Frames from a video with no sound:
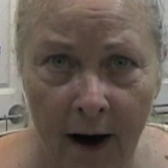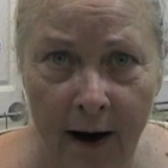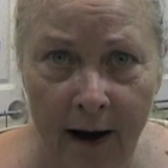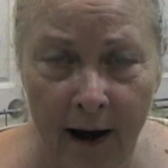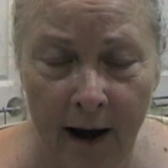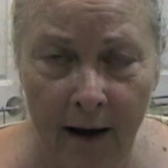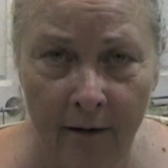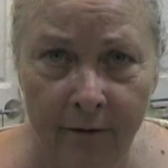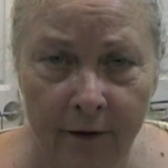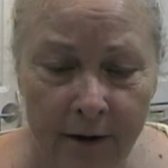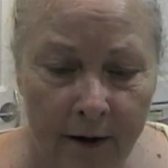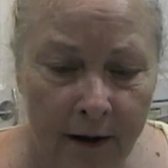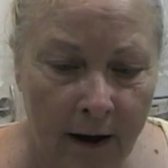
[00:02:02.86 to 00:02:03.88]
I have.
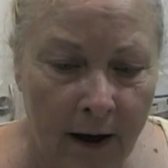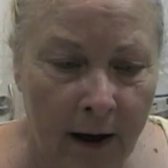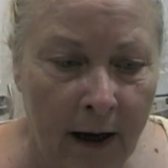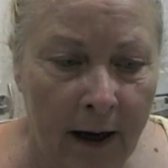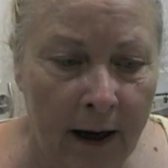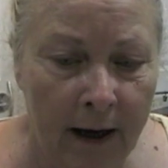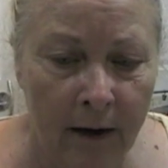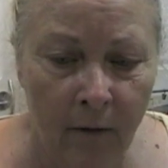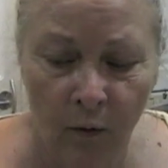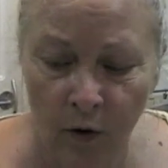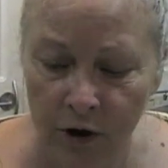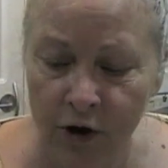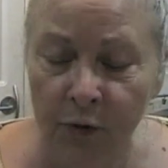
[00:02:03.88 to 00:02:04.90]
It
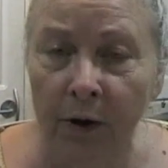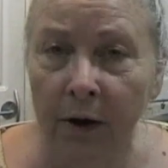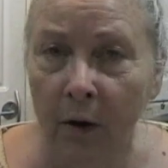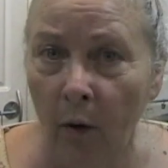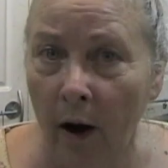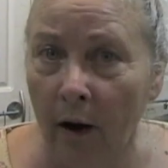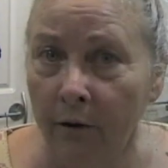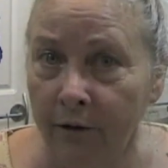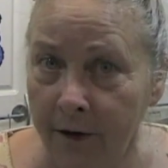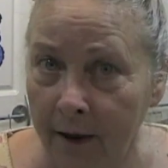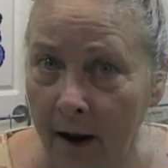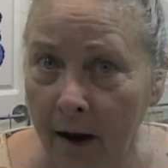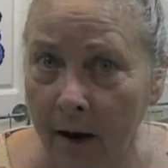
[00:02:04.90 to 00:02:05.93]
works really well for
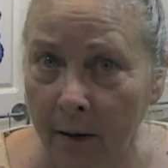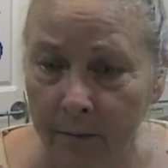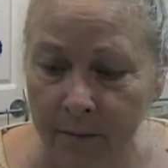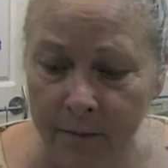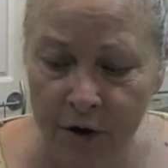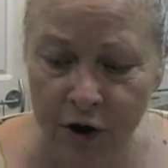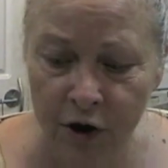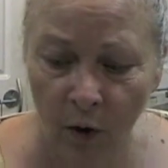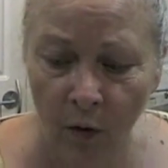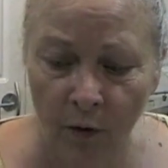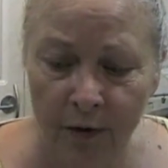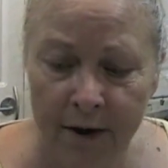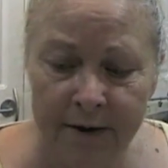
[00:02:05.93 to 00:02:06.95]
them.
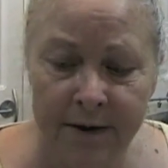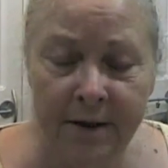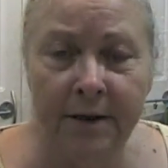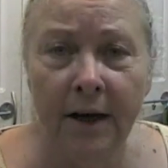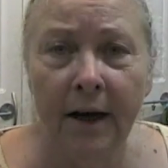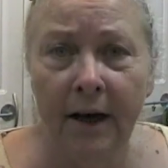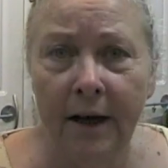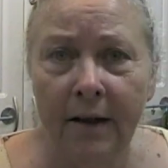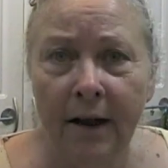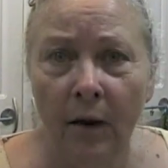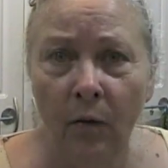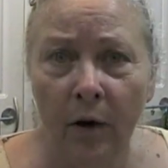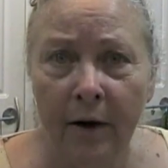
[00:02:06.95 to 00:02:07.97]
So this study,
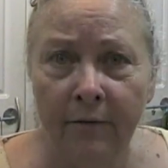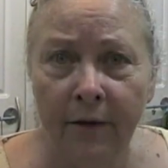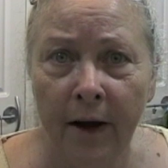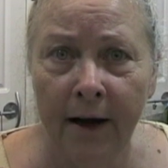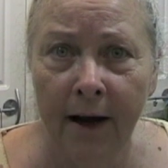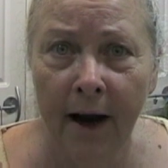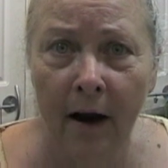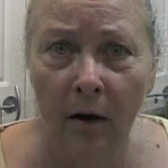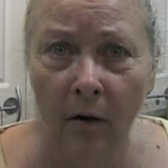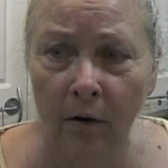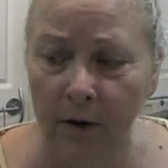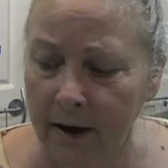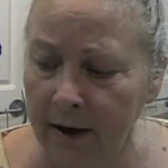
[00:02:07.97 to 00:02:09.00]
they want to find
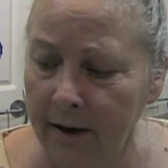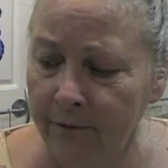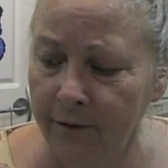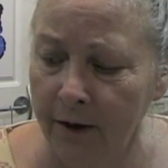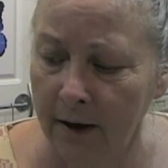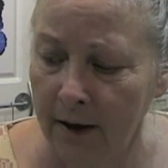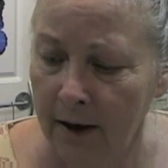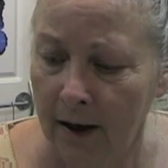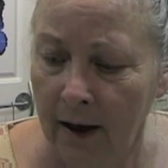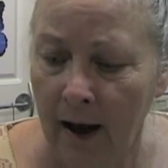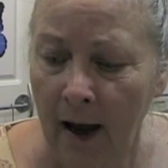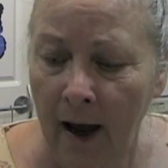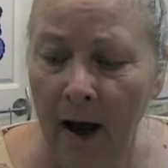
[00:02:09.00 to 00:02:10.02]
out if
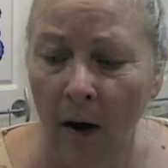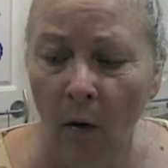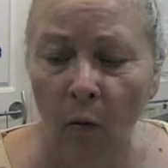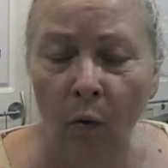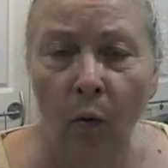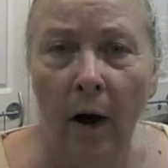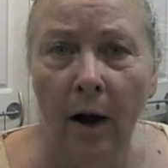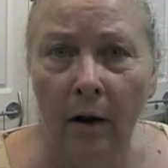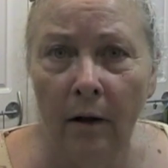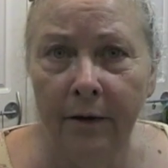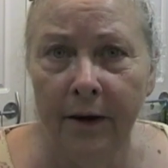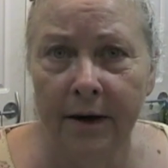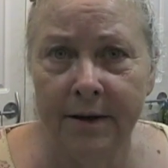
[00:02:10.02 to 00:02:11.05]
how
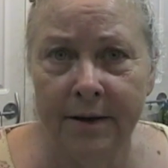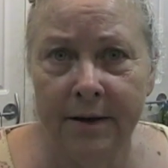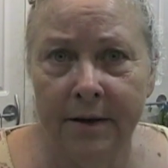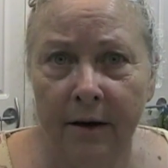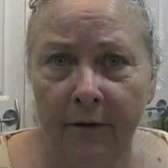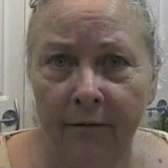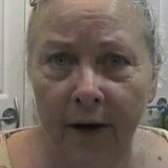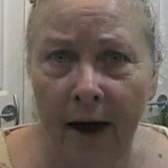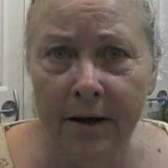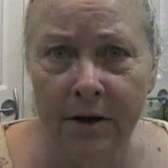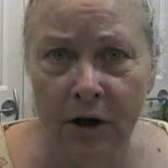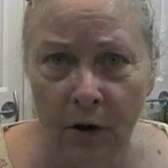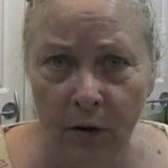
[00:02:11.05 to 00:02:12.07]
well this
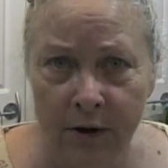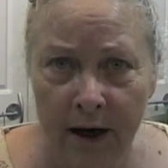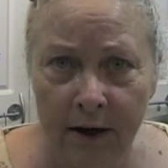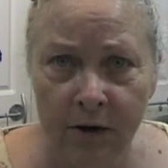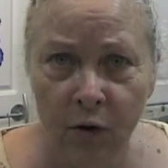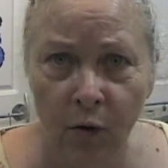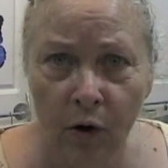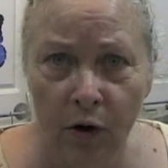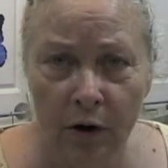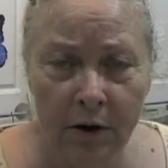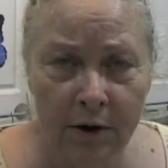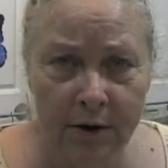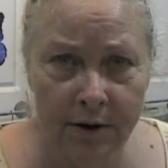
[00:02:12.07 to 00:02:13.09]
Faslodex
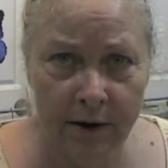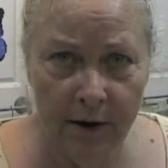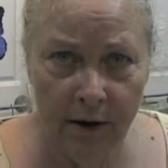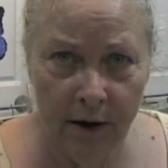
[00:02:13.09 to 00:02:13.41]
works